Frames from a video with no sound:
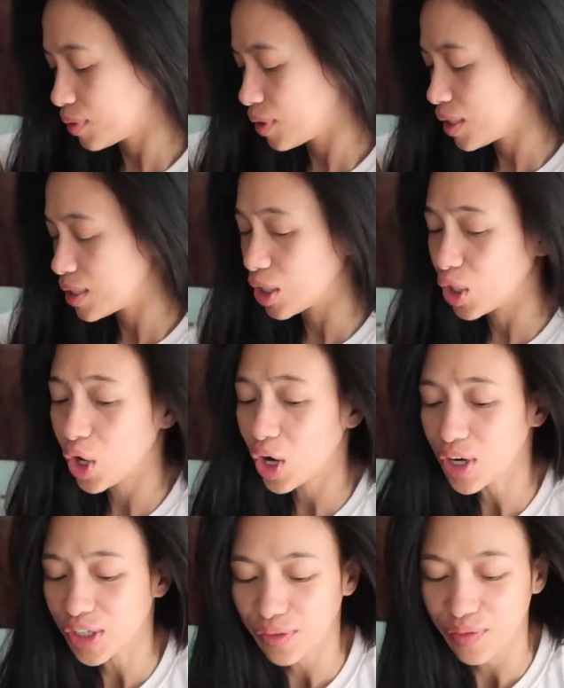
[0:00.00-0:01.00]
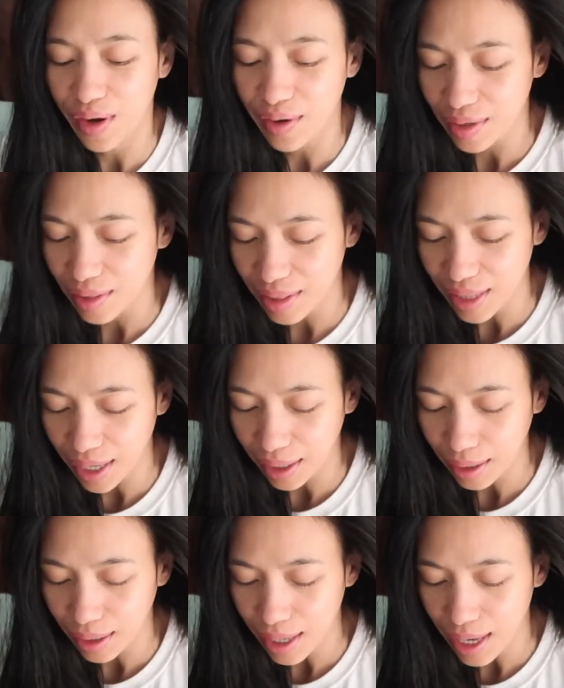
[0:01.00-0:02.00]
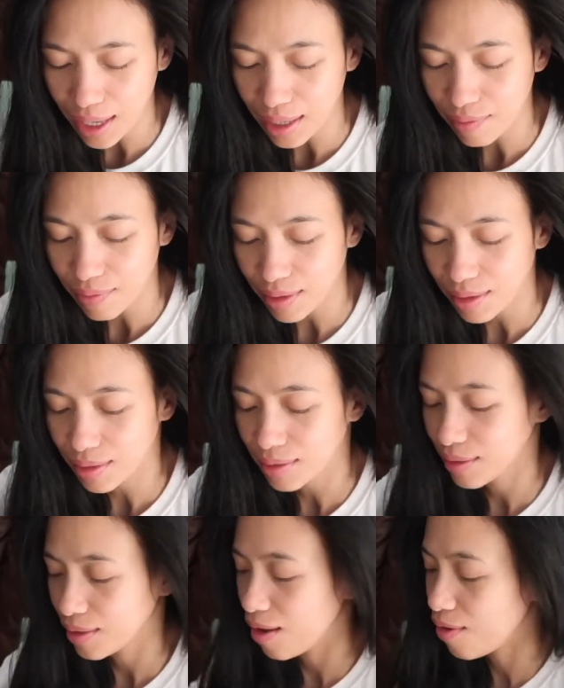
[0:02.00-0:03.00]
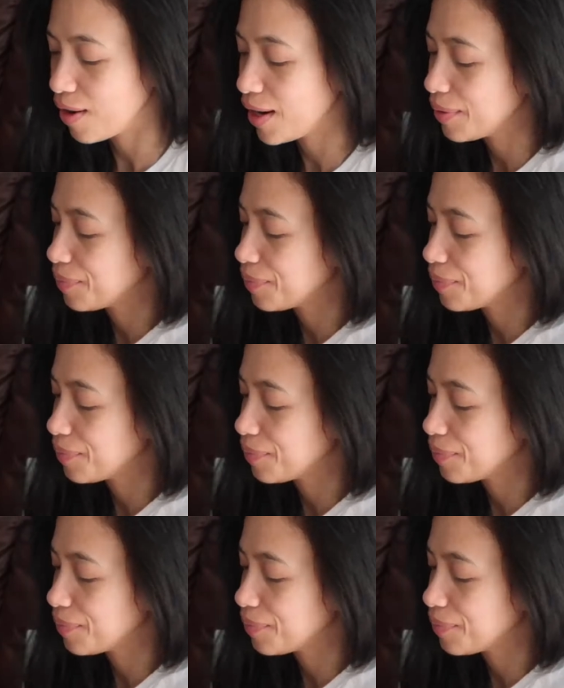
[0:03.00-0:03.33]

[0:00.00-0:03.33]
and the card is very thick. I can't even. All right,